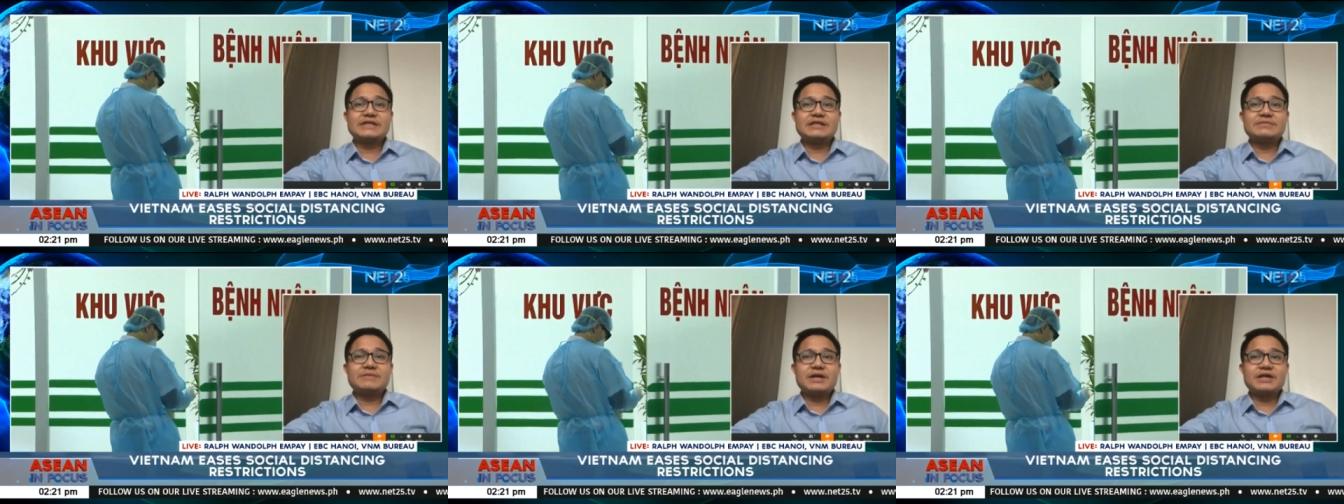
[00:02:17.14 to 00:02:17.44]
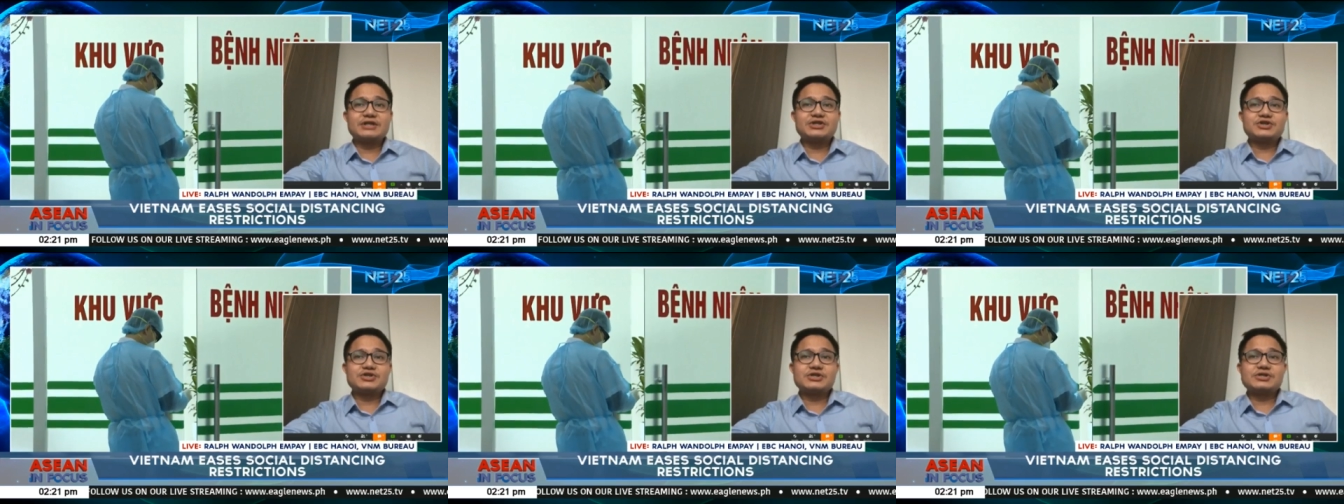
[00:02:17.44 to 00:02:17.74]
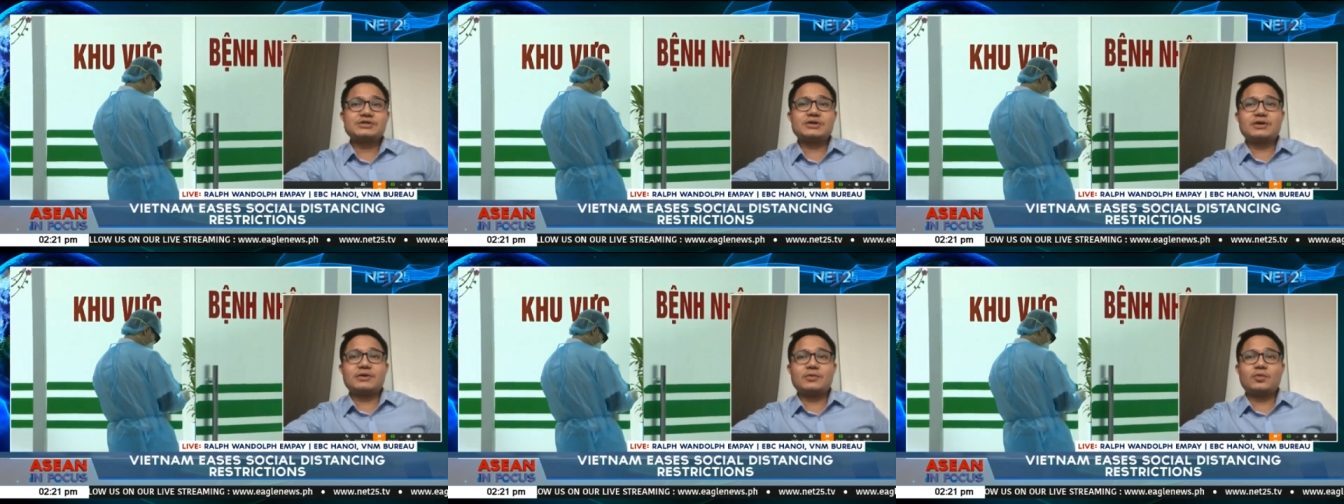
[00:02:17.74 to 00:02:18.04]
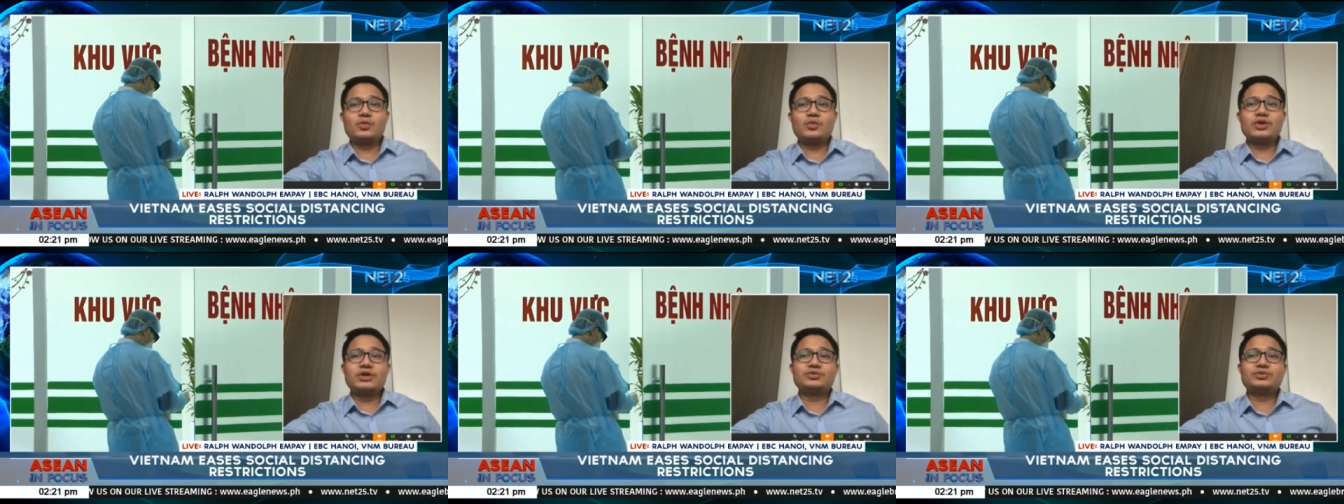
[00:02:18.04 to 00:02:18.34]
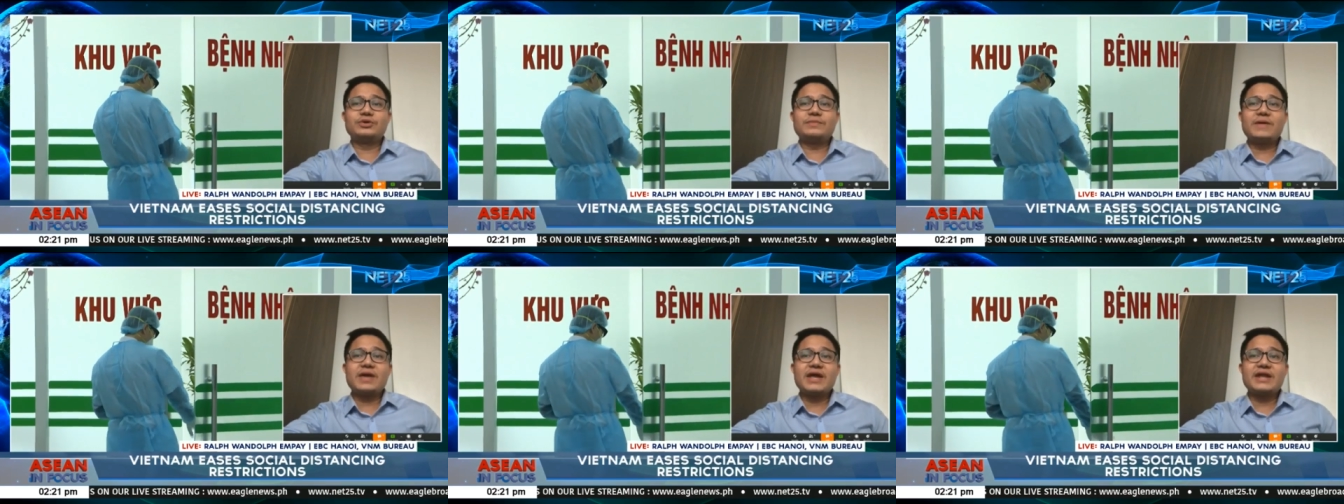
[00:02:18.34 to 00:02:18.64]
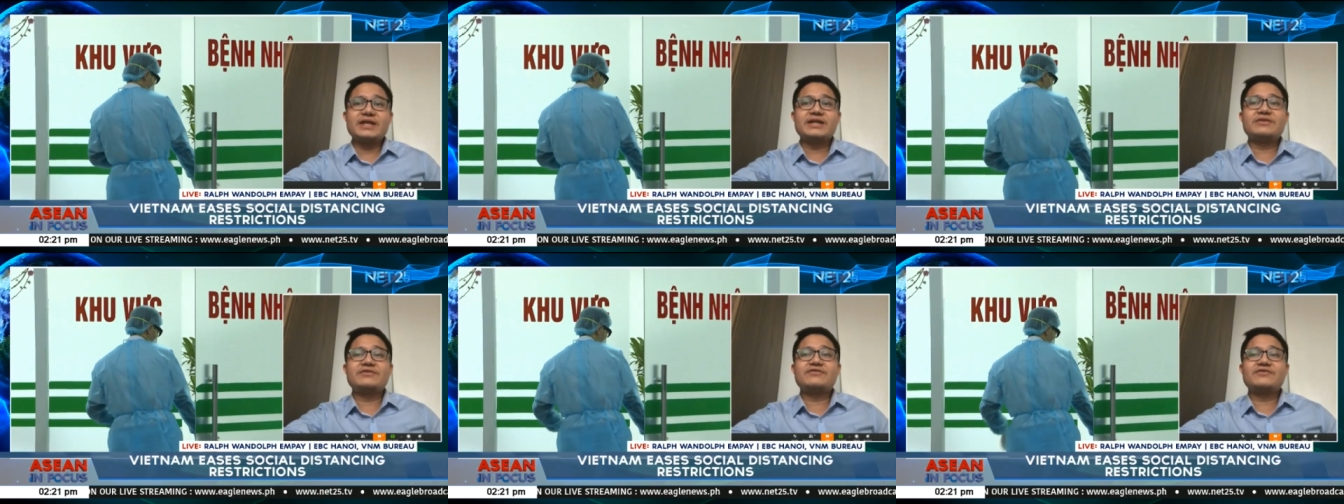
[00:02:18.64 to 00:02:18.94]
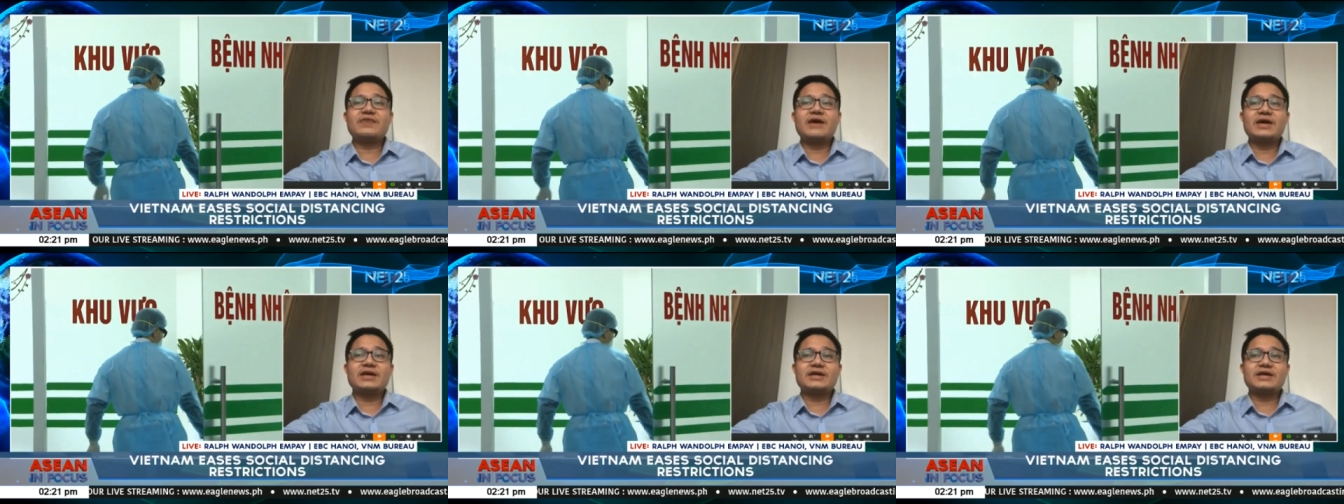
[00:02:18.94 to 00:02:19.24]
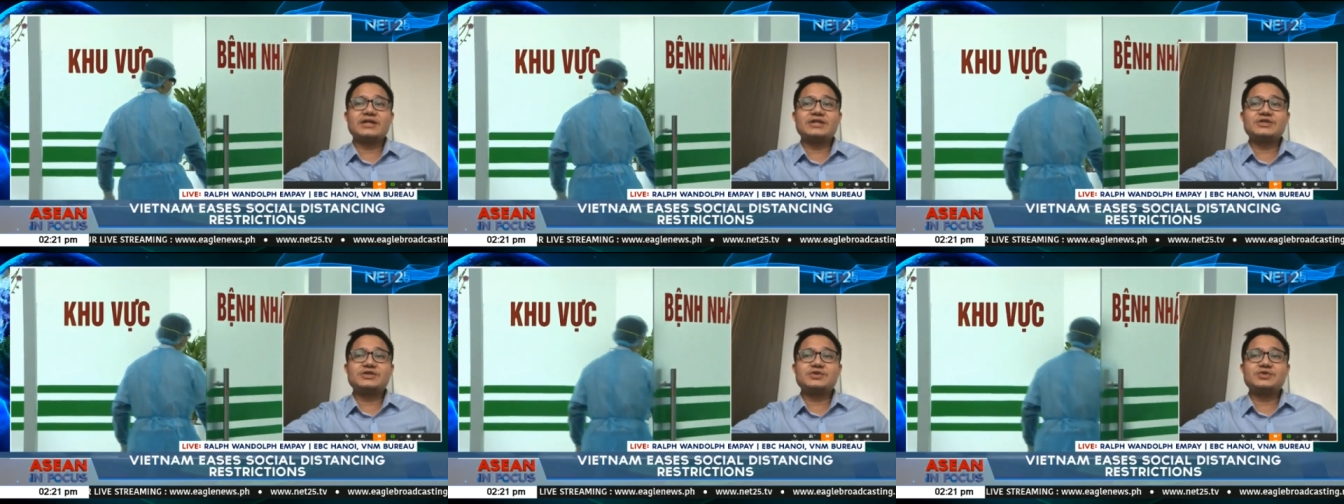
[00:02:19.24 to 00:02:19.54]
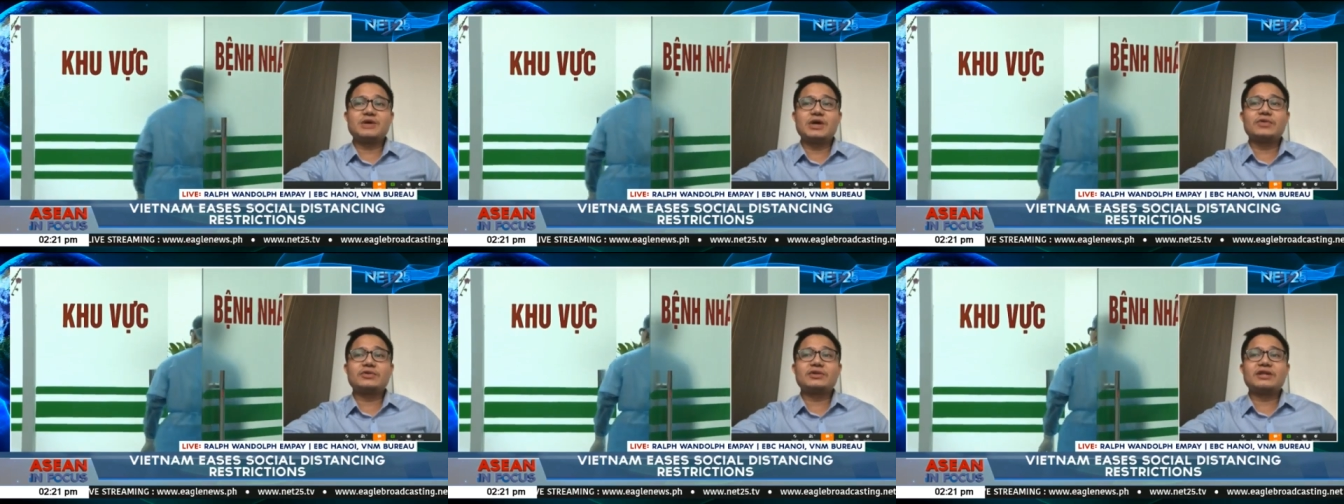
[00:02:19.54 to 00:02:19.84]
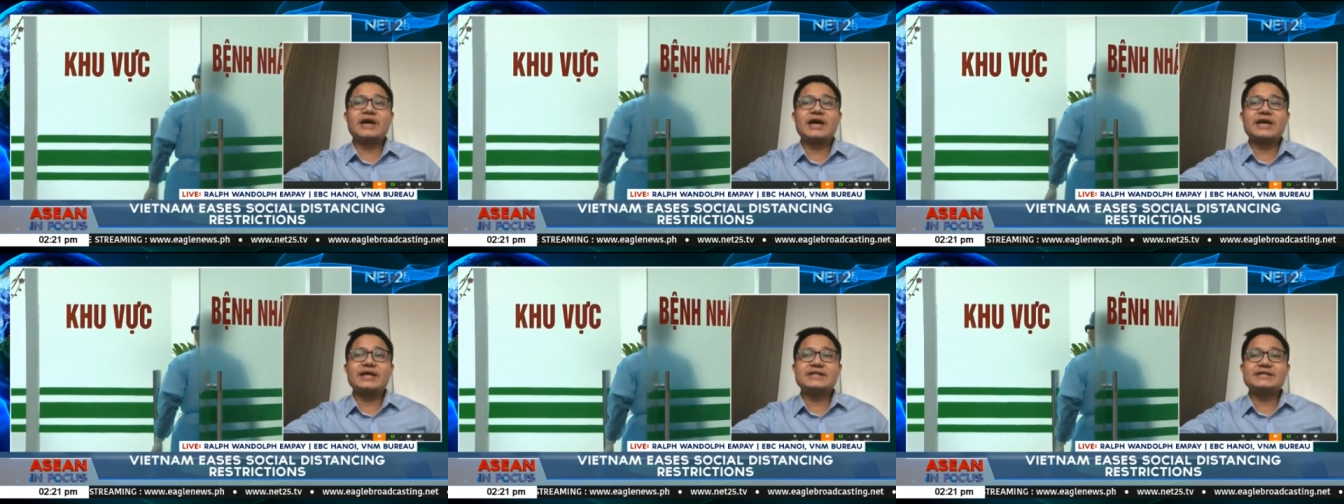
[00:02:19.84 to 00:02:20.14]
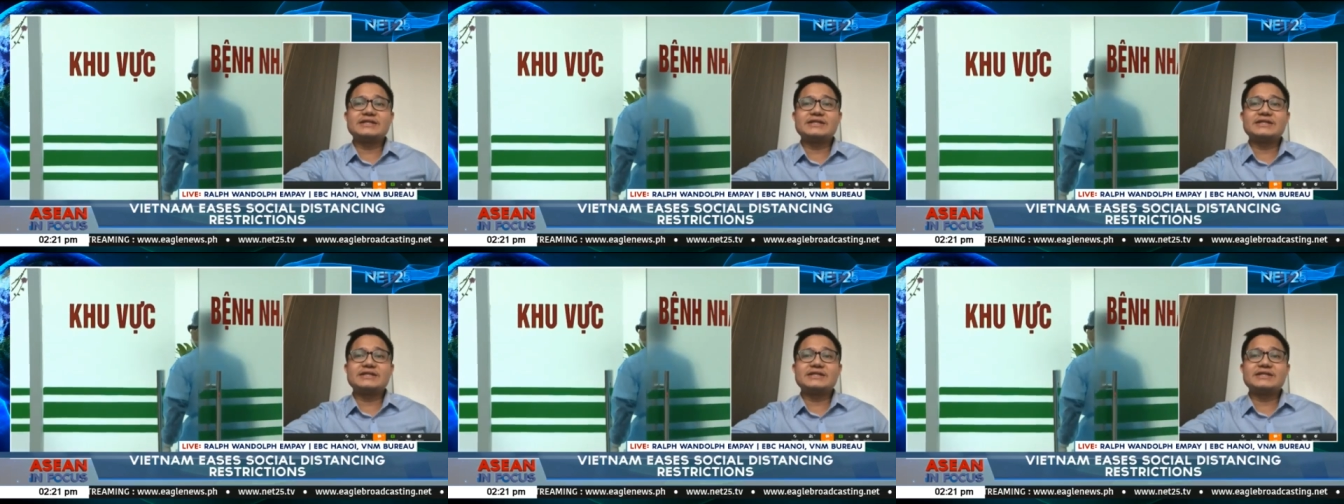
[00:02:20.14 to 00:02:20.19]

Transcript: measures will remain in effect in two outlying